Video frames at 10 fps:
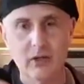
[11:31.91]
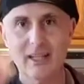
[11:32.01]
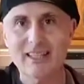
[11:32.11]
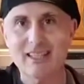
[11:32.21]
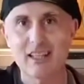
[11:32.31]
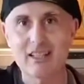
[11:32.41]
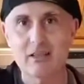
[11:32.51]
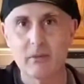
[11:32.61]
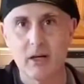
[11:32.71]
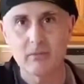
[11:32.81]
And I sliced
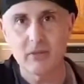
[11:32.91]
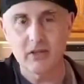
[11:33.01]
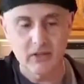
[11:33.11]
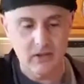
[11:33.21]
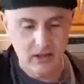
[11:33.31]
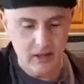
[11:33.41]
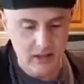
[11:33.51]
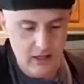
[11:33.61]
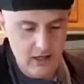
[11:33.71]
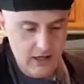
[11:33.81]
them up nice and thin.